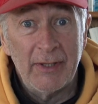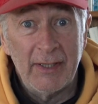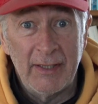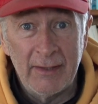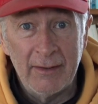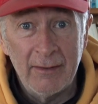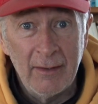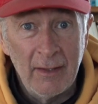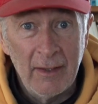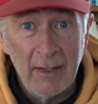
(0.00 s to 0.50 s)

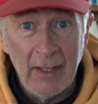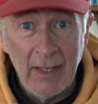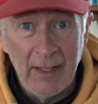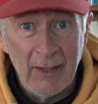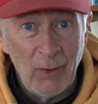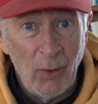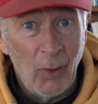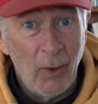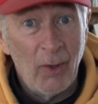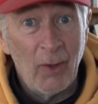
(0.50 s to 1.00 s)
in
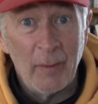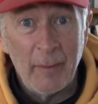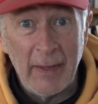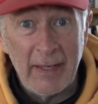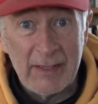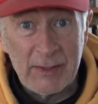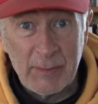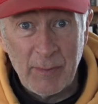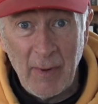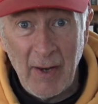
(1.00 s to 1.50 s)
an
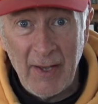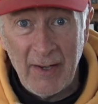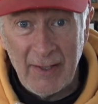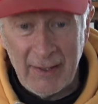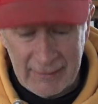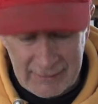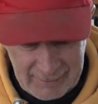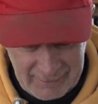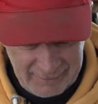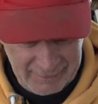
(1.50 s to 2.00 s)
oil-based
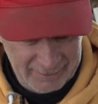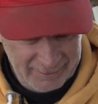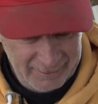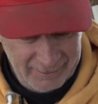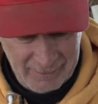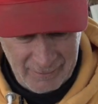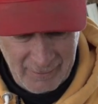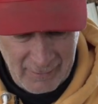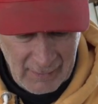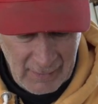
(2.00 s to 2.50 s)
product.
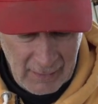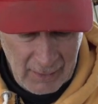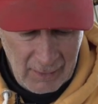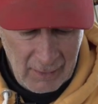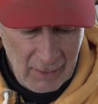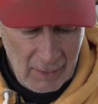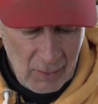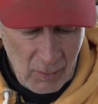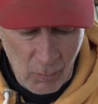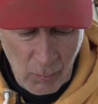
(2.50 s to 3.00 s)

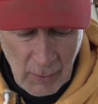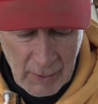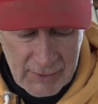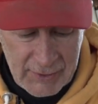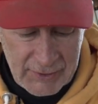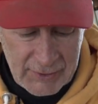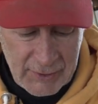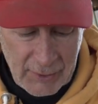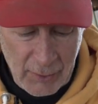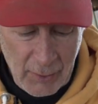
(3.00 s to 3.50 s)

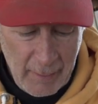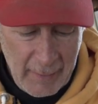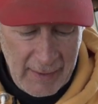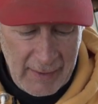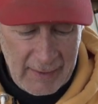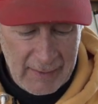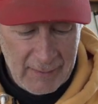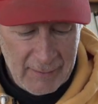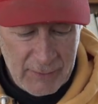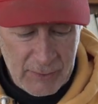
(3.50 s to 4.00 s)
Once the
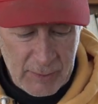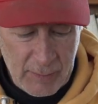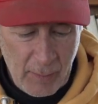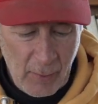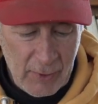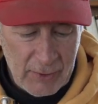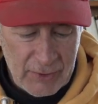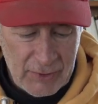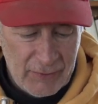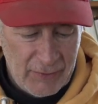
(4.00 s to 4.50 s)
domain of
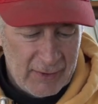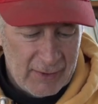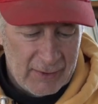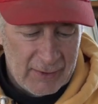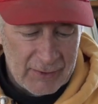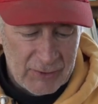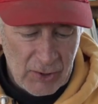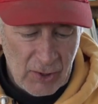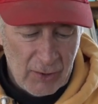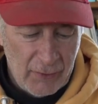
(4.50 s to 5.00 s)
sports
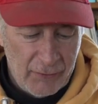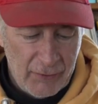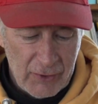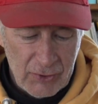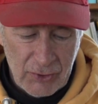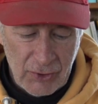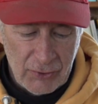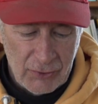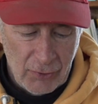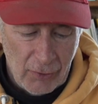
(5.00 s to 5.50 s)
fields,
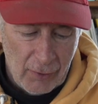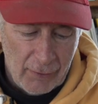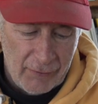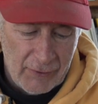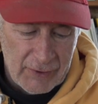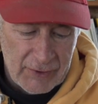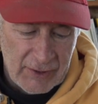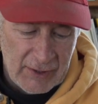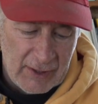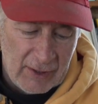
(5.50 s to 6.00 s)
artificial turf
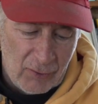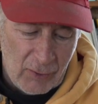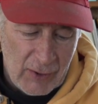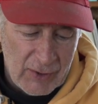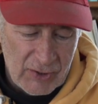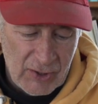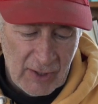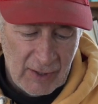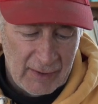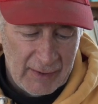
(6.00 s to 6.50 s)
is an
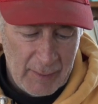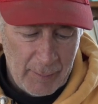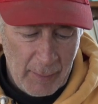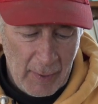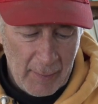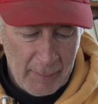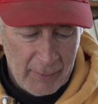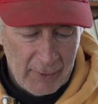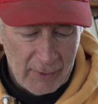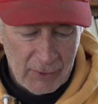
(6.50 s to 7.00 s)
increasingly
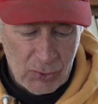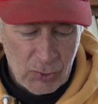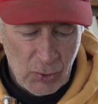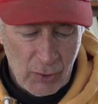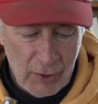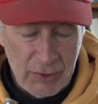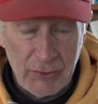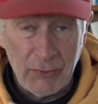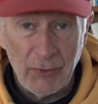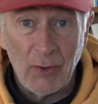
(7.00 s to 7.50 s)
popular
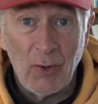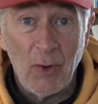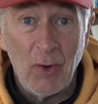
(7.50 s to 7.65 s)
choice for